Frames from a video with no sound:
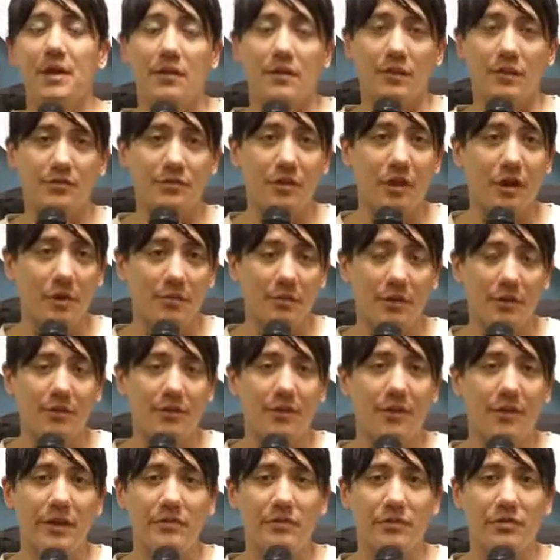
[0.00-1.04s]
Let's talk about the
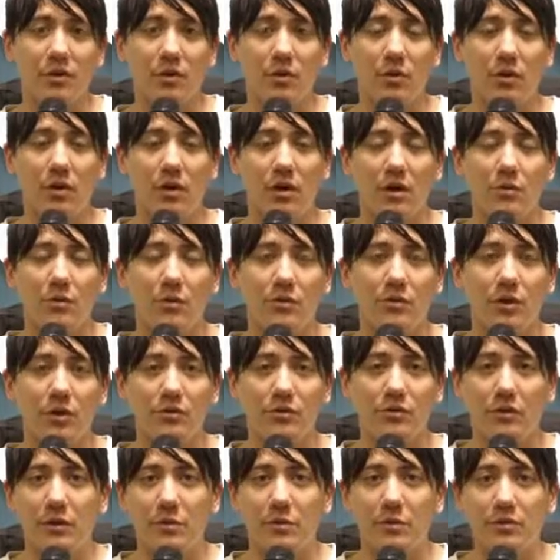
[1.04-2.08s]
things that are going on with
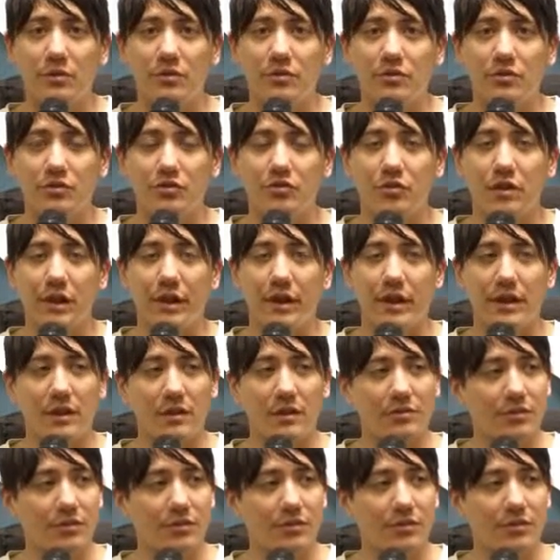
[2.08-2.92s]
GoTarryn Personal Training.